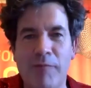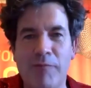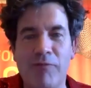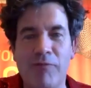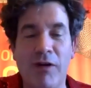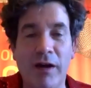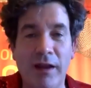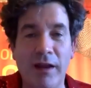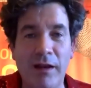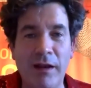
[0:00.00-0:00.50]

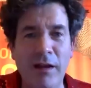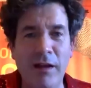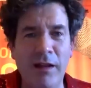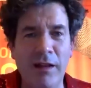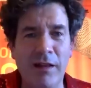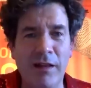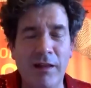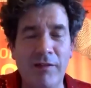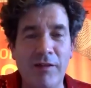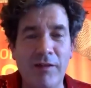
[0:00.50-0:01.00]
Brighton.
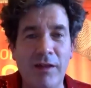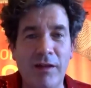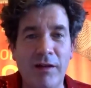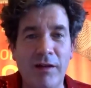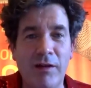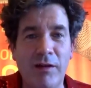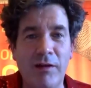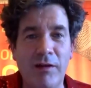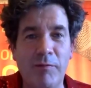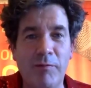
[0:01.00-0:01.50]
Is it
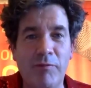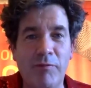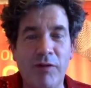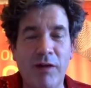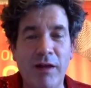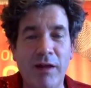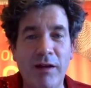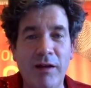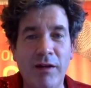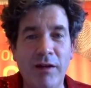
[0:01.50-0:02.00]

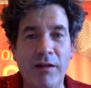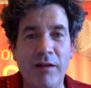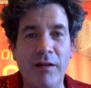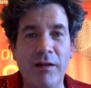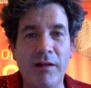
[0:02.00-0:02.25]
Brighton?